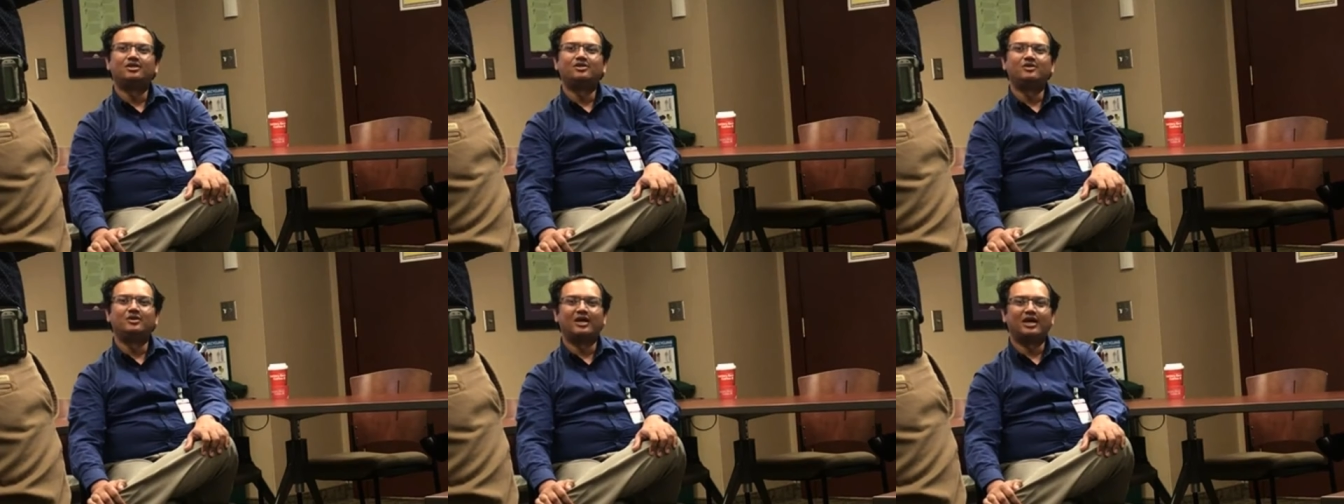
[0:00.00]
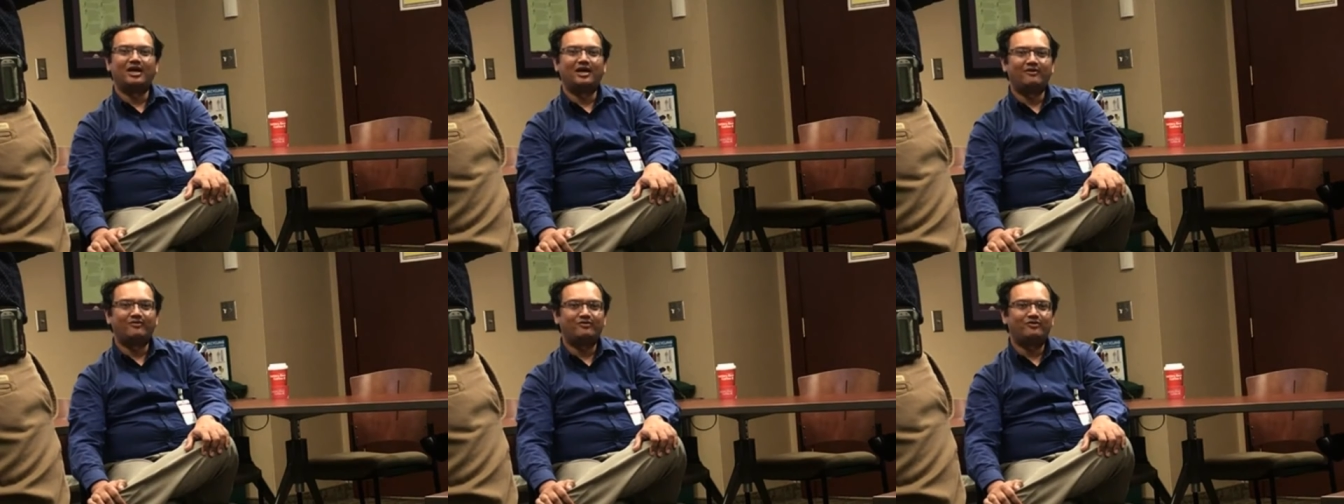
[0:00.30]
you
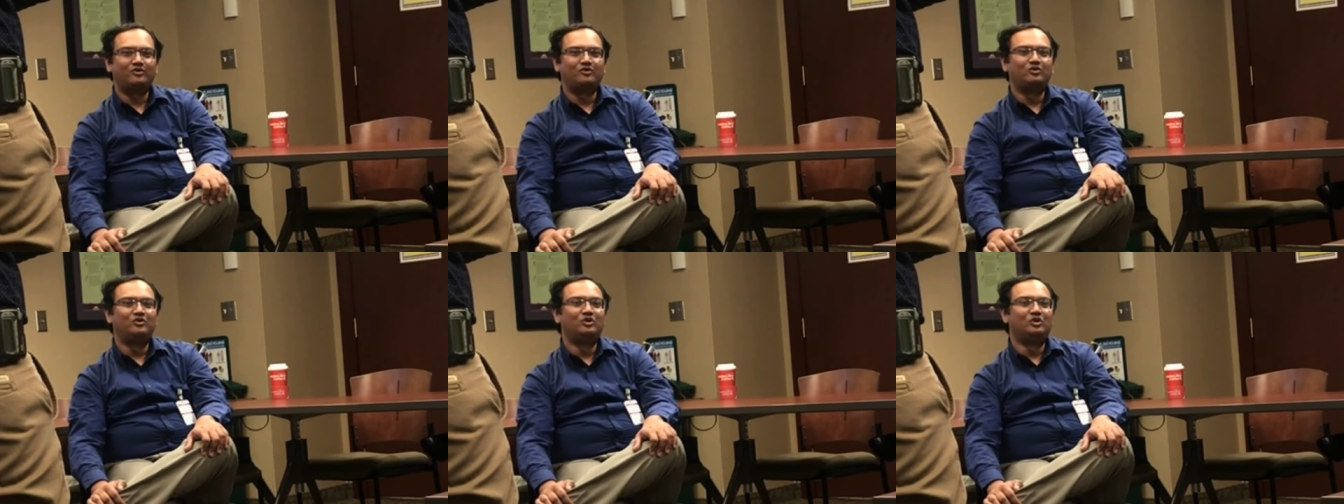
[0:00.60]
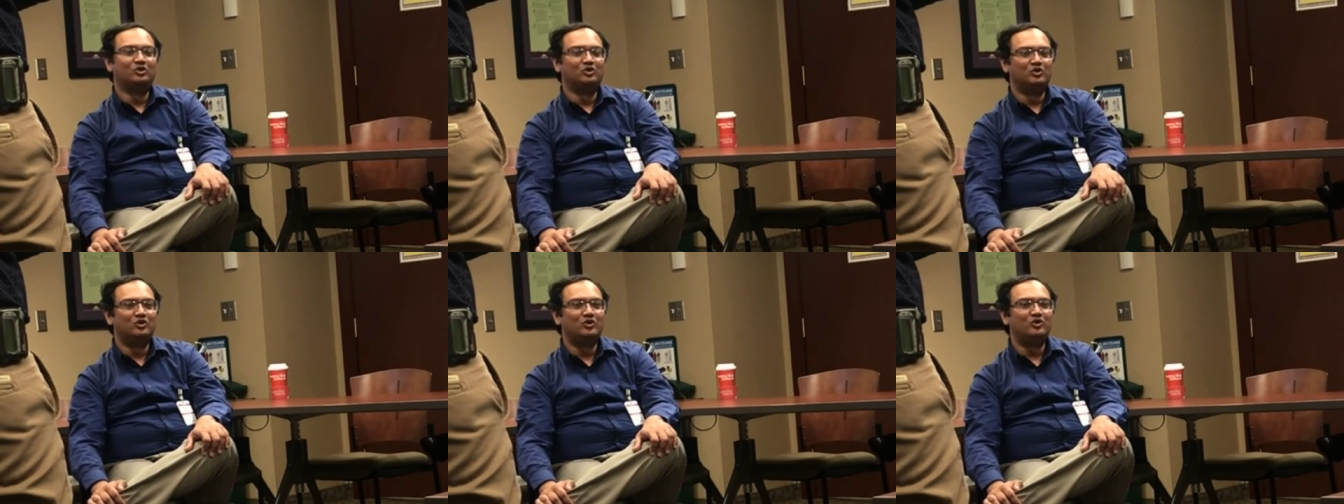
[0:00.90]
have to
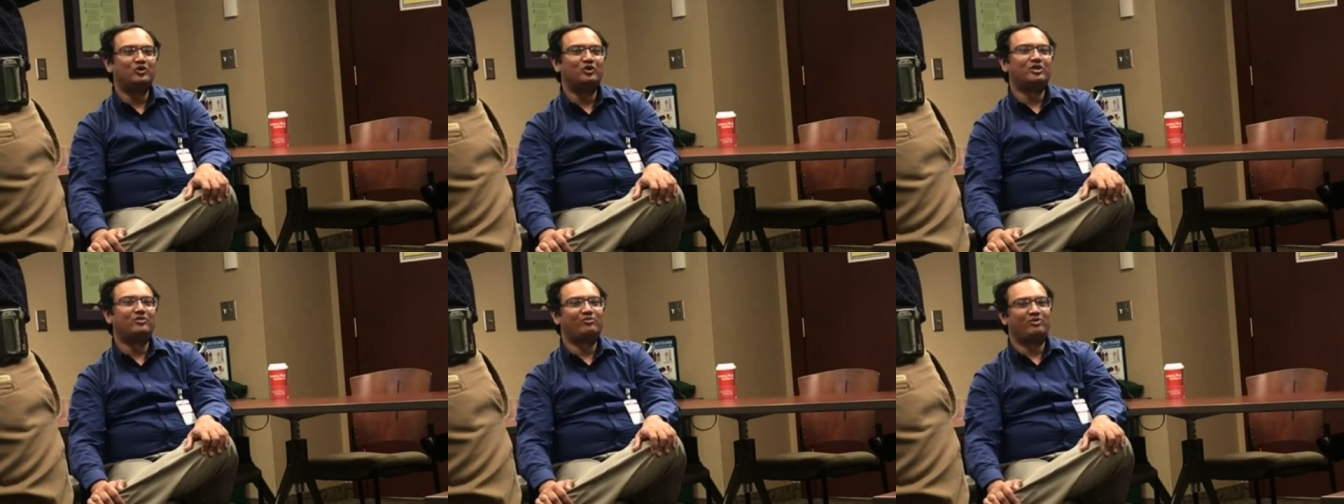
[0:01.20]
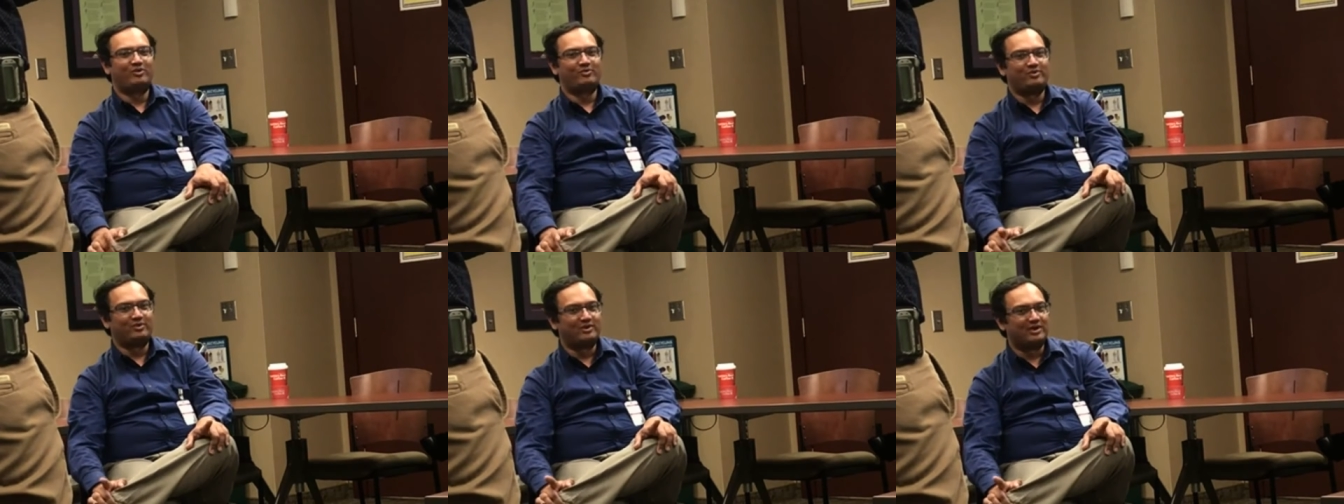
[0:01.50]
do the
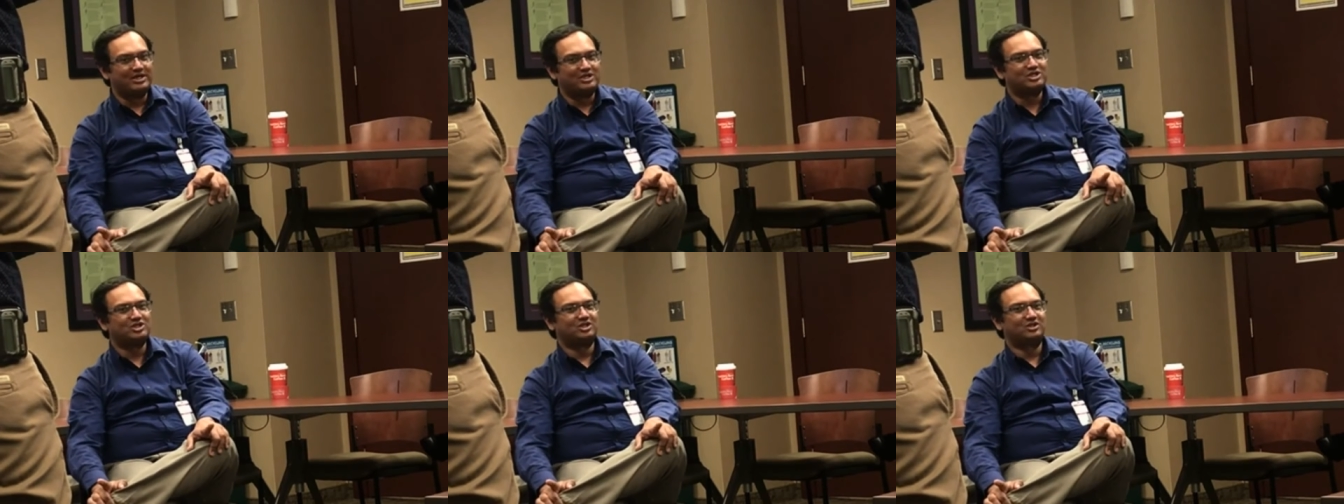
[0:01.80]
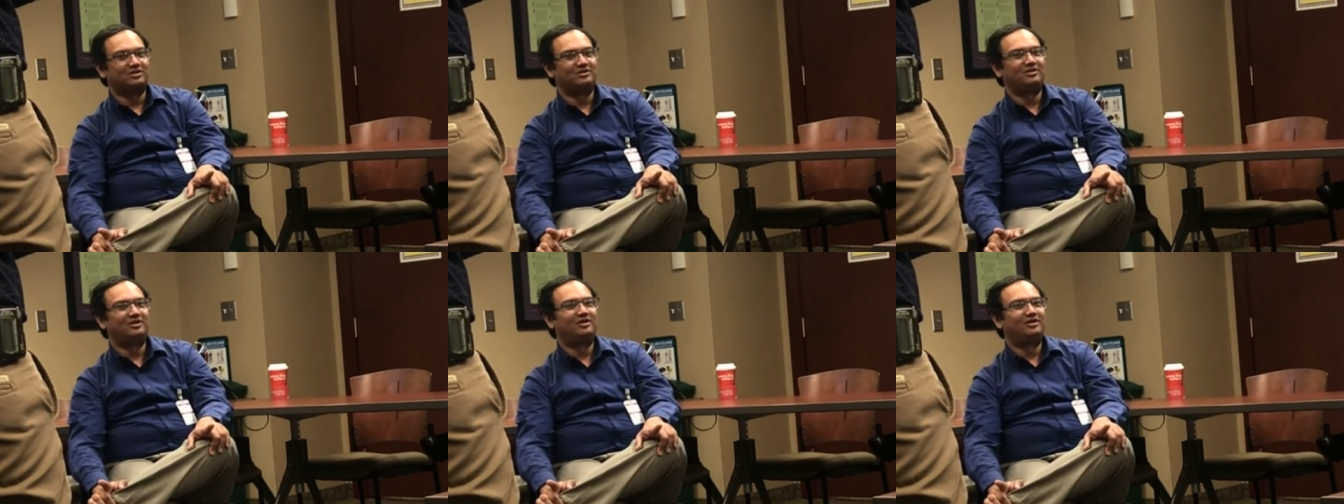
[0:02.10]
preparation.